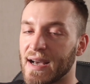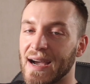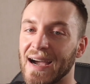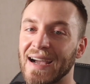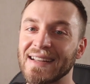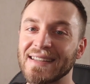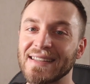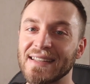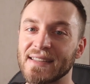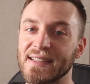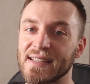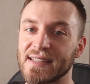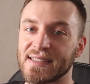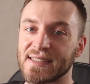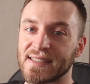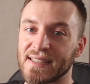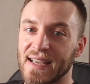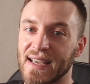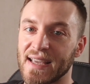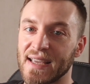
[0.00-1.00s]
I did the
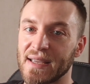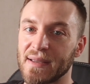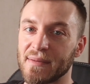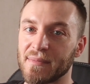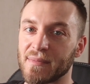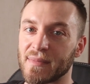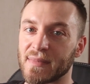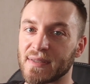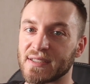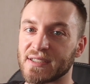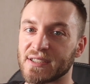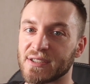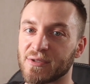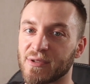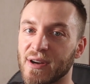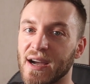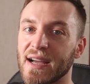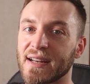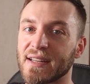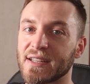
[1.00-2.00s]
same
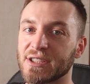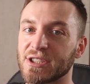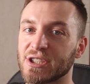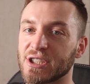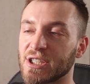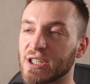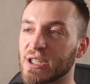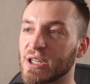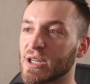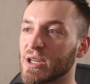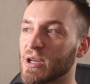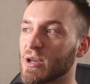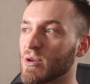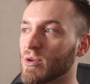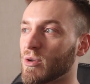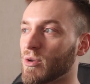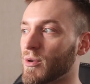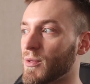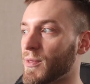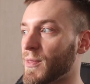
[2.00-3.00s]
strategy
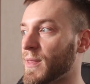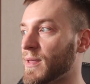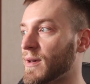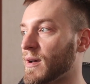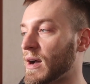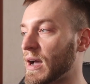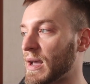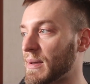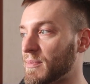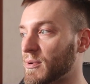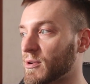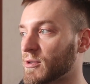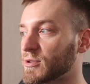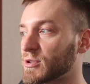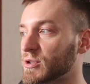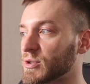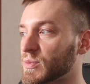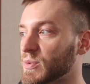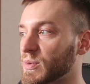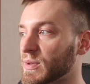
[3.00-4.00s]
on the
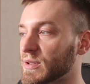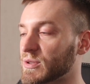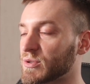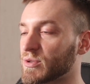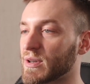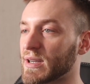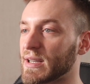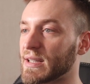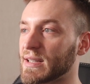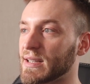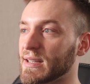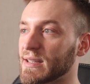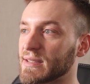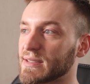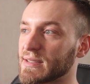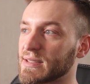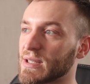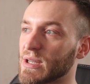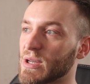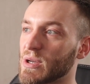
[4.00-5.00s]
hypertrophy
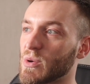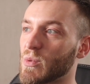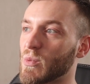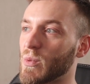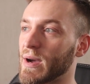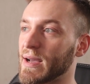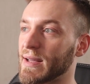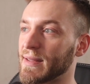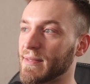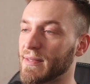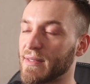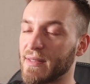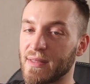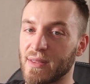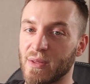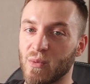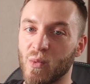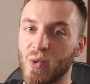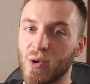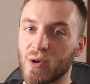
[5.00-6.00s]
trainings when
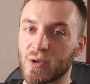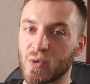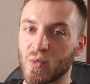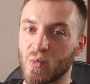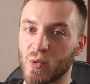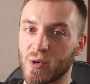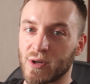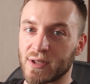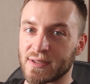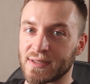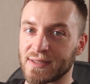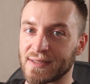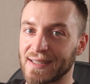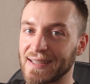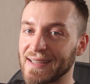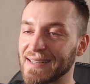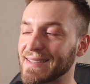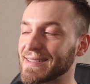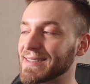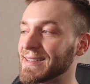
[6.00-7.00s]
the volume was
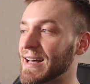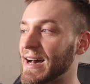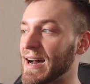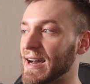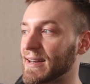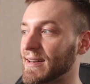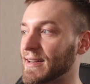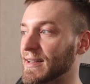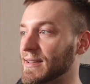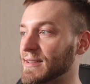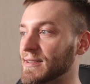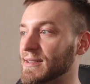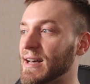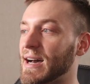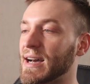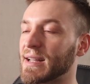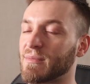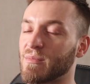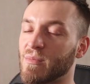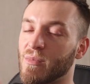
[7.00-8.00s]
a
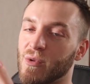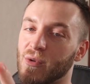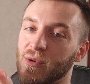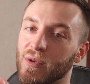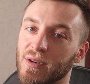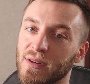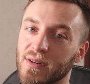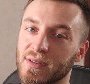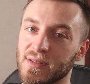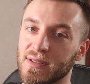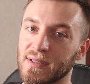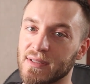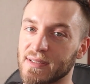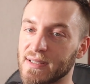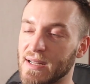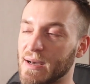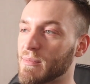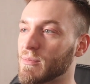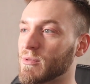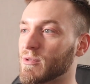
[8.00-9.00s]
lot more
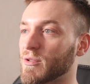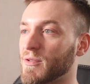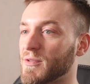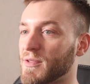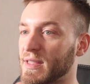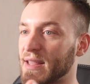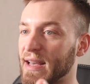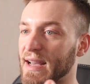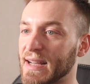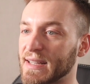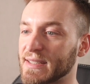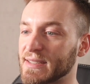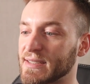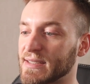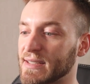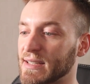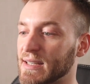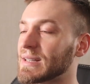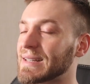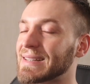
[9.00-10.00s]
number of
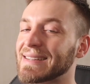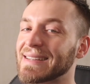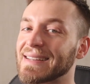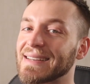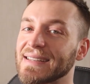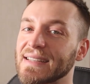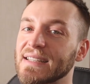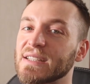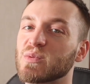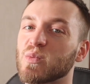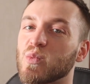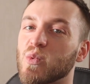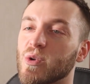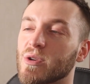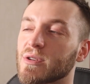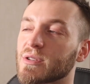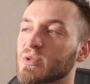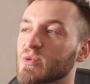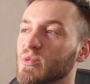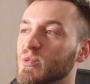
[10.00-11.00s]
sets, and it
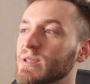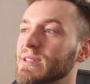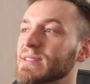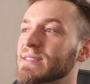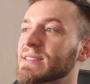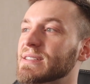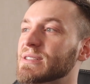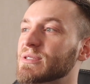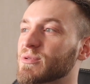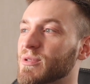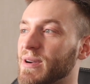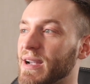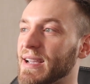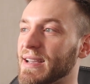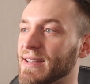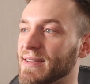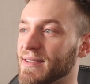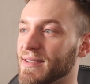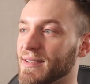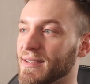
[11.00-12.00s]
worked really
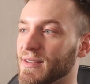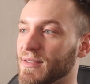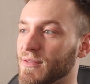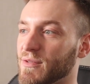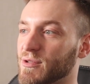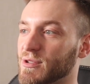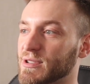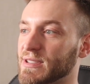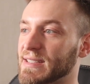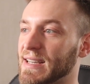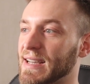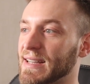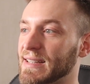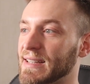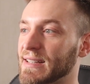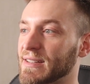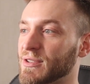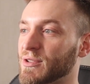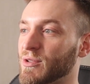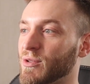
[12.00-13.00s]
great for side
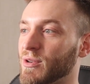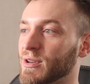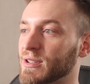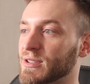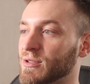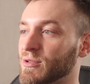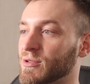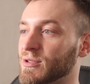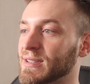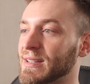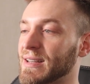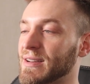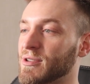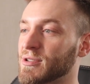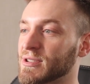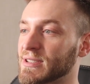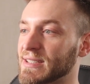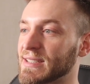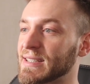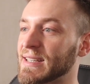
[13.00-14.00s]
deltoids
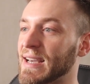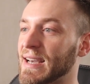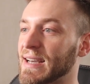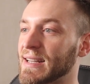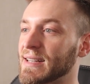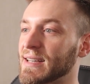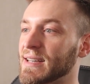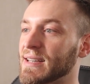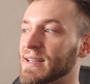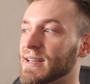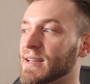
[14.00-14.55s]
because again,